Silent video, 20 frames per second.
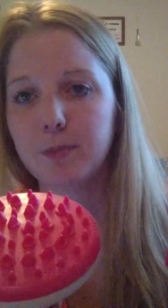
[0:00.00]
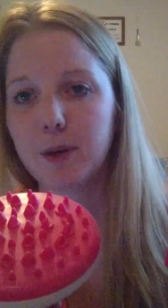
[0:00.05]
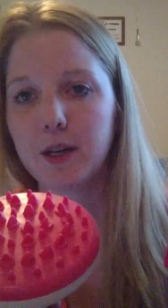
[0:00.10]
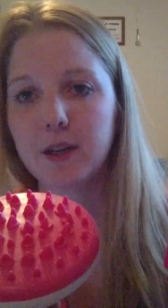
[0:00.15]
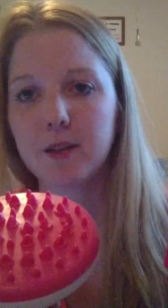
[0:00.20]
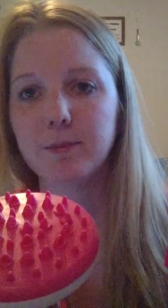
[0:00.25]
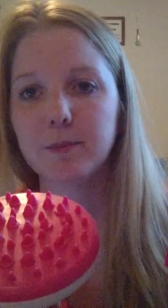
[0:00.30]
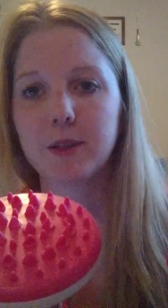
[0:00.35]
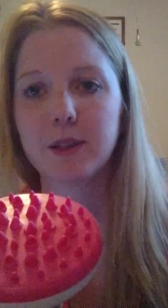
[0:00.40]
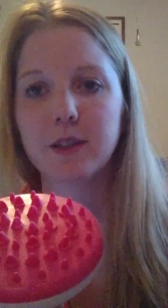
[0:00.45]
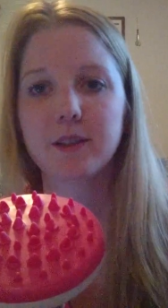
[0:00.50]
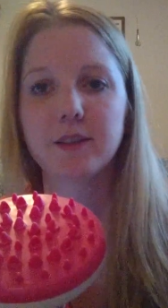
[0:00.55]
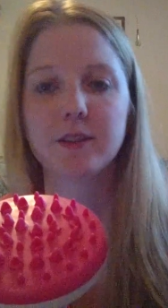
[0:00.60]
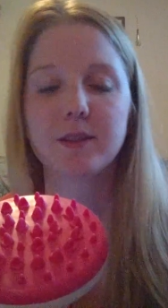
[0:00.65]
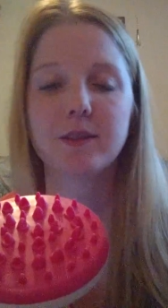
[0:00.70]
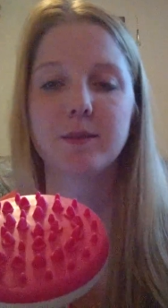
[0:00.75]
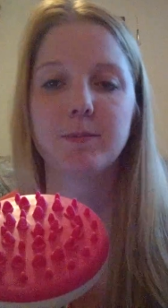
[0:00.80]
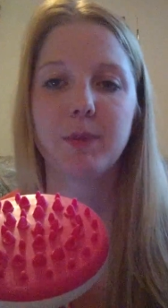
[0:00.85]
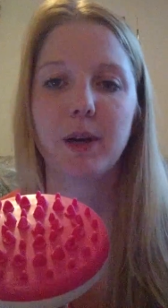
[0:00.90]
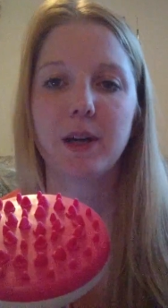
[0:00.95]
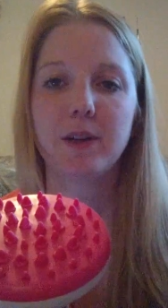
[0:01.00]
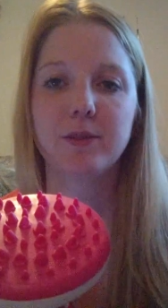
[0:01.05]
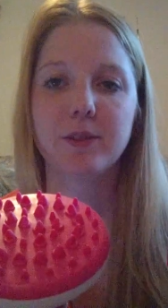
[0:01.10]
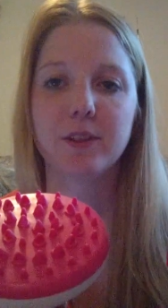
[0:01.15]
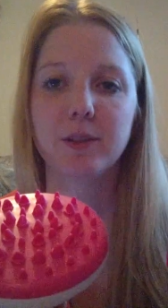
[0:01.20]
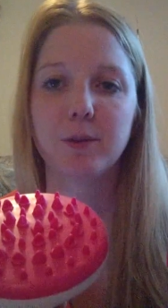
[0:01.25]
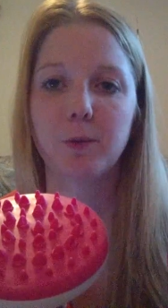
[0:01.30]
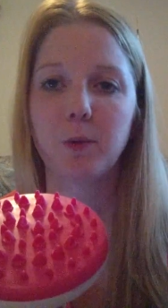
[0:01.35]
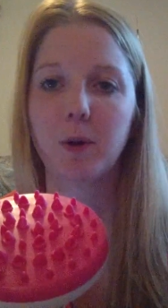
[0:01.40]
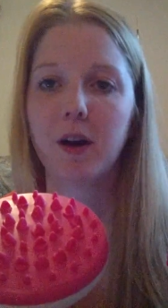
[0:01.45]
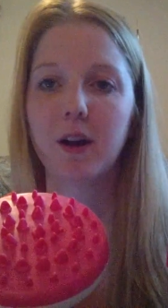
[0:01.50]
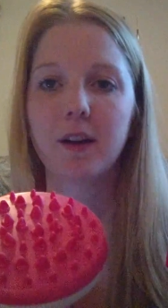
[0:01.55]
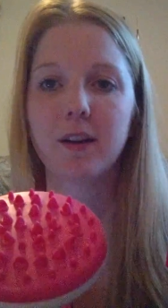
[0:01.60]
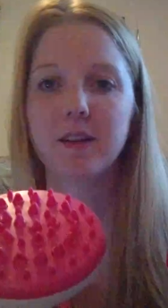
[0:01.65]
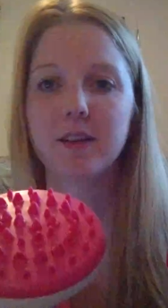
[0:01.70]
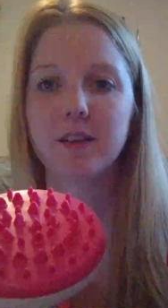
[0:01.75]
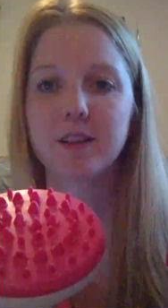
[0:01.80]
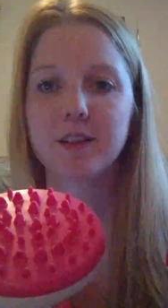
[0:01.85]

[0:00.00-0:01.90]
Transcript: bonbons pounding wine